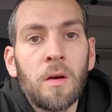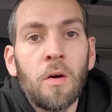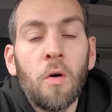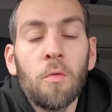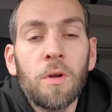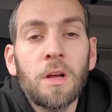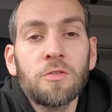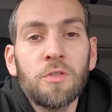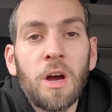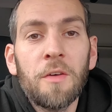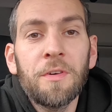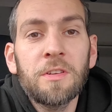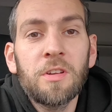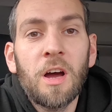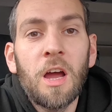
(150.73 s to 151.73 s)
All our
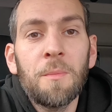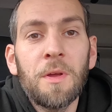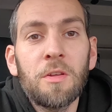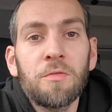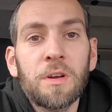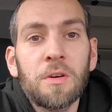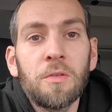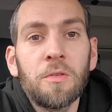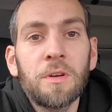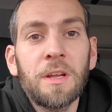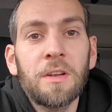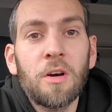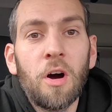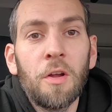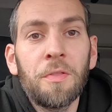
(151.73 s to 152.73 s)
driving time is
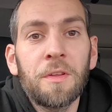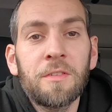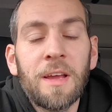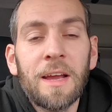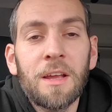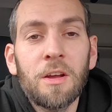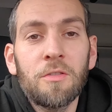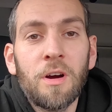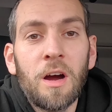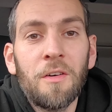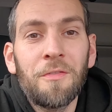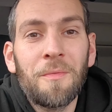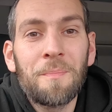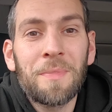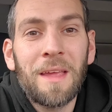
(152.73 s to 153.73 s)
recorded on the
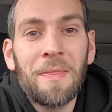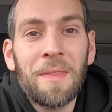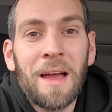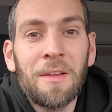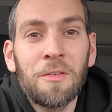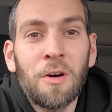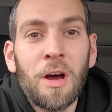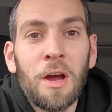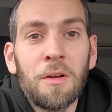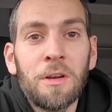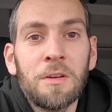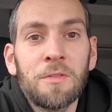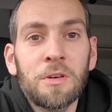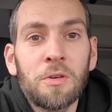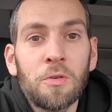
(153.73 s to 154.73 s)
tachograph, and that not only
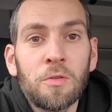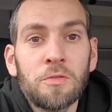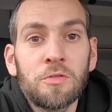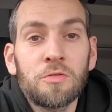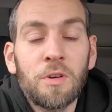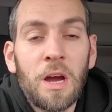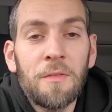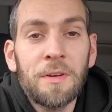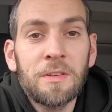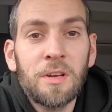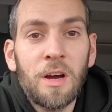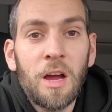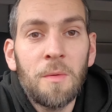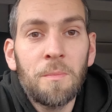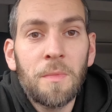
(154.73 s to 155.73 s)
records driving
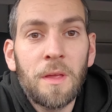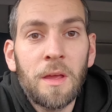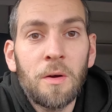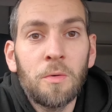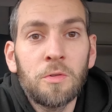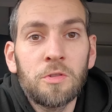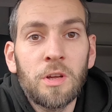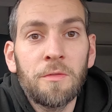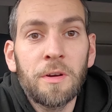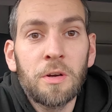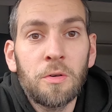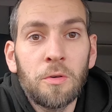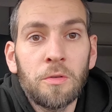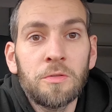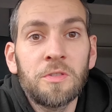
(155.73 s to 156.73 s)
time, it also
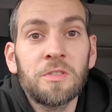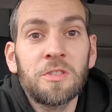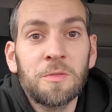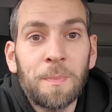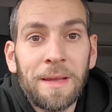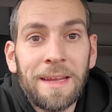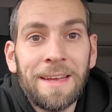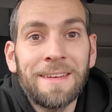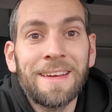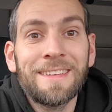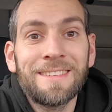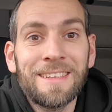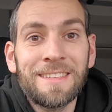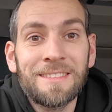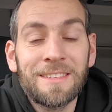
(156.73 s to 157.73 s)
records speed,
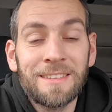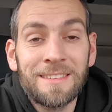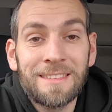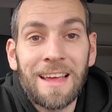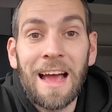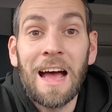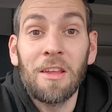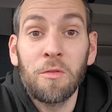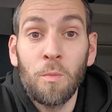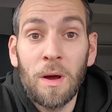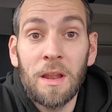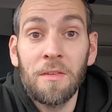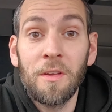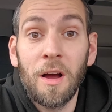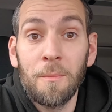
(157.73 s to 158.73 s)
distance, as well
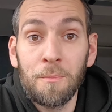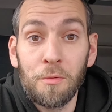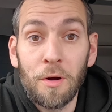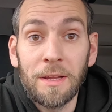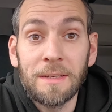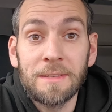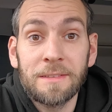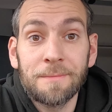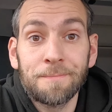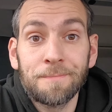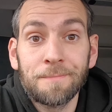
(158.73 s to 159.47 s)
as our brakes.